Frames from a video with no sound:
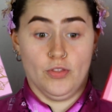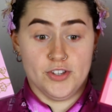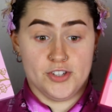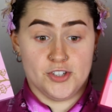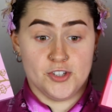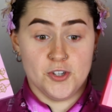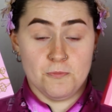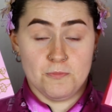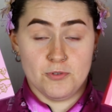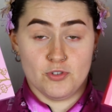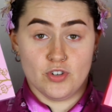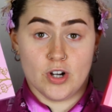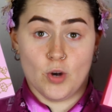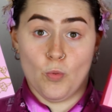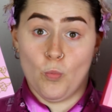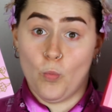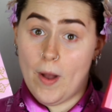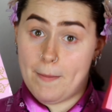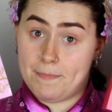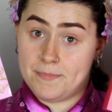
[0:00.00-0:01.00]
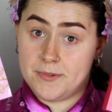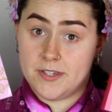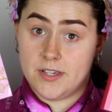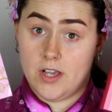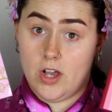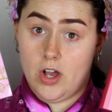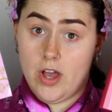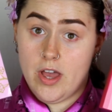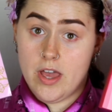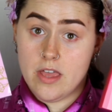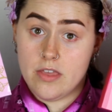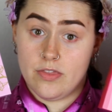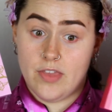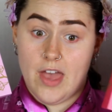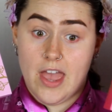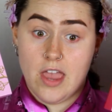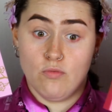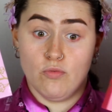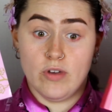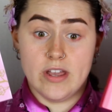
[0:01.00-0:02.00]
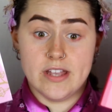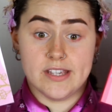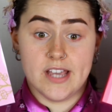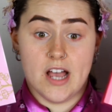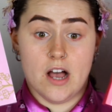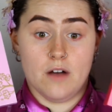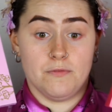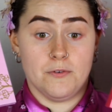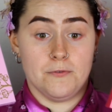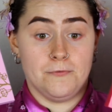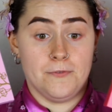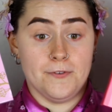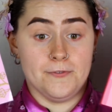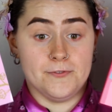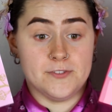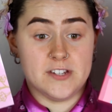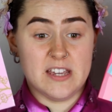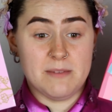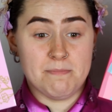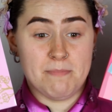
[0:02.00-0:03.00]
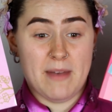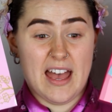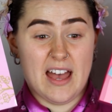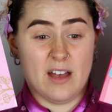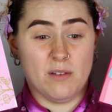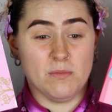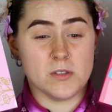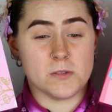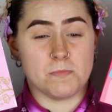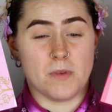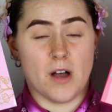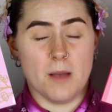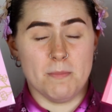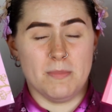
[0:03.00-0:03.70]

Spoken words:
On the Superdrug website, they retail for £15,